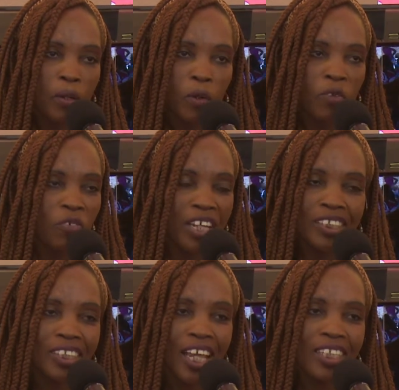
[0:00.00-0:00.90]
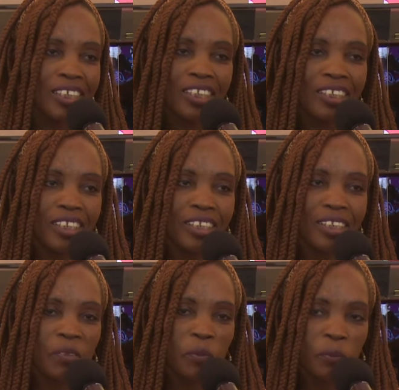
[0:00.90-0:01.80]
On Friday, I didn't
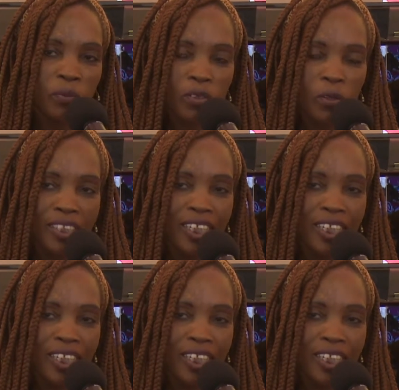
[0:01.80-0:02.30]
think on